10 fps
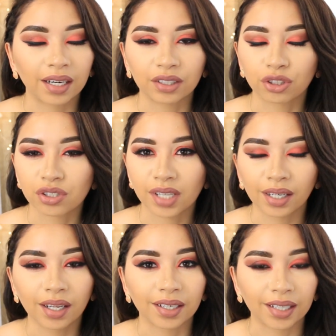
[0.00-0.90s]
Like, there's not
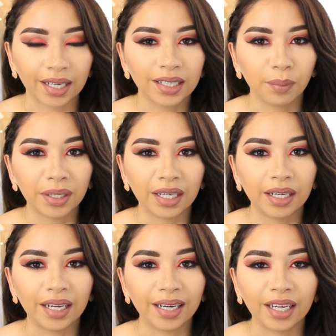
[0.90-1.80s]
a lot of light coming
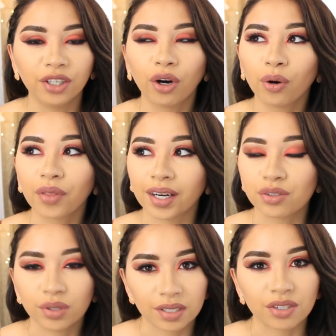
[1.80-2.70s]
in, and I know that as
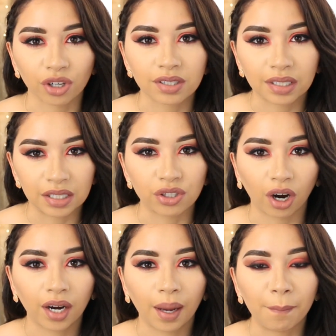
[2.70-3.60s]
soon as it starts getting
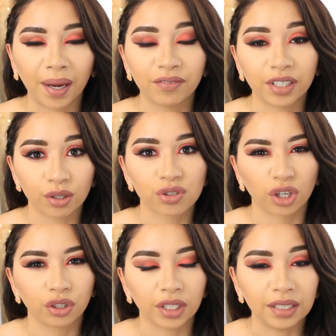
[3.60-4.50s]
dark my videos
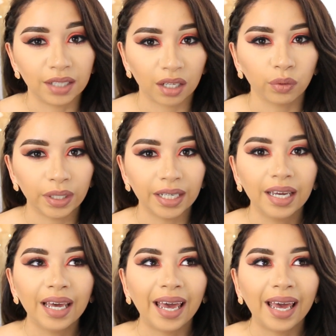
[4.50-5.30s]
start looking yellowy,